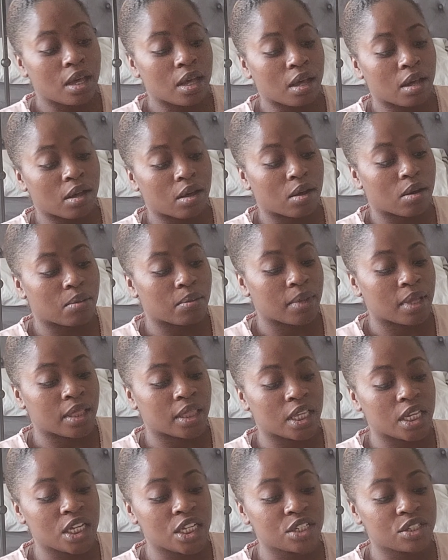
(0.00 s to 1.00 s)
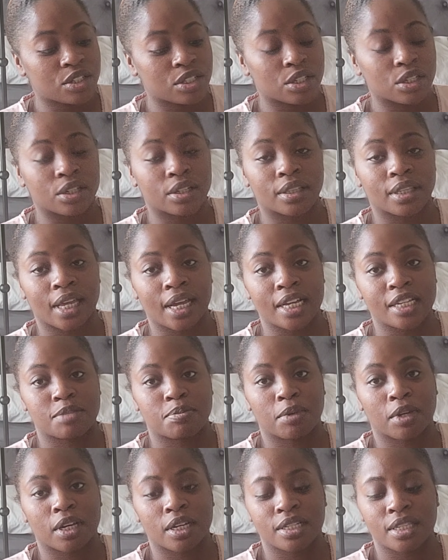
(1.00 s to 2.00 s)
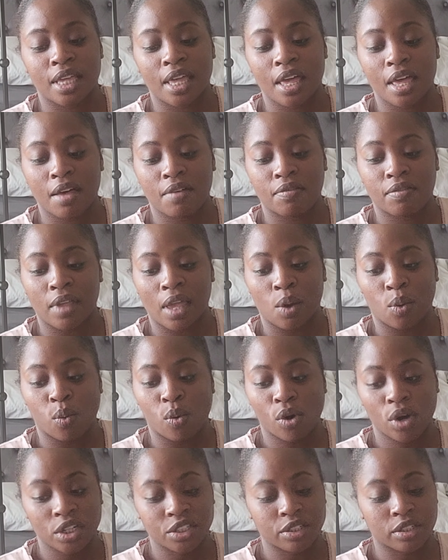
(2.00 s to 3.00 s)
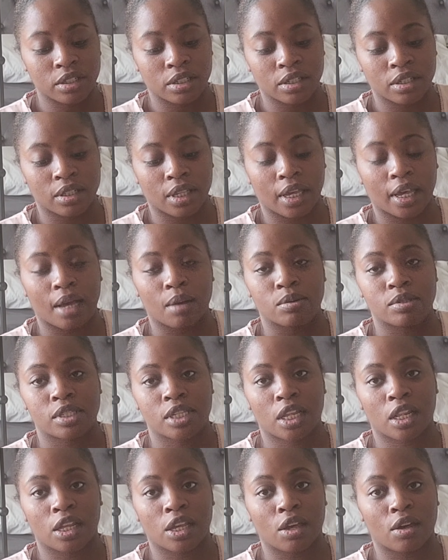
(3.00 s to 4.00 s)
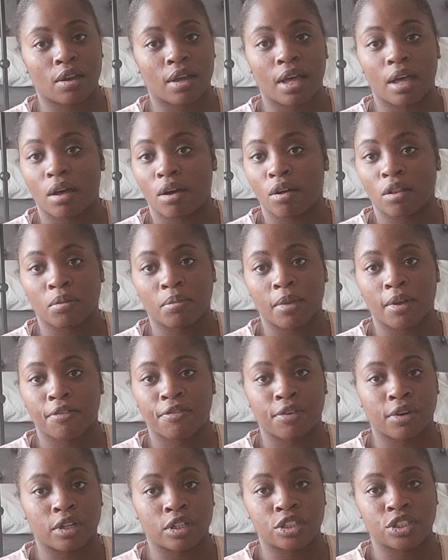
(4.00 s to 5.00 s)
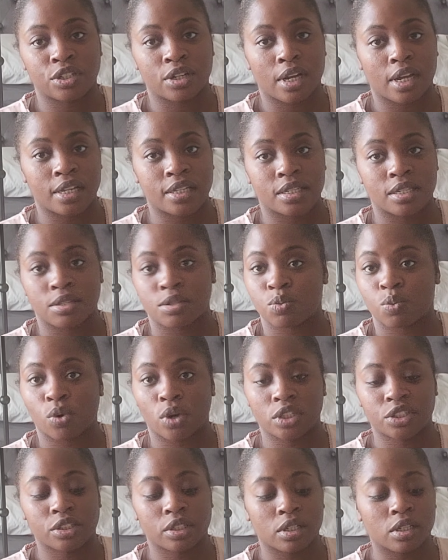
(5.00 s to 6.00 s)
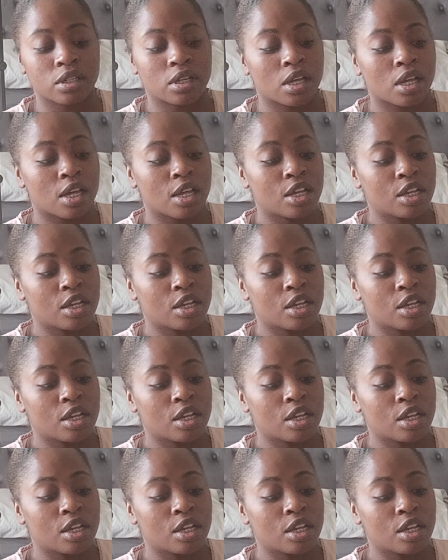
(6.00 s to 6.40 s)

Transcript: Um, and these look nice because they have that wash look. Like I was telling y'all how all of my furniture has this wash look.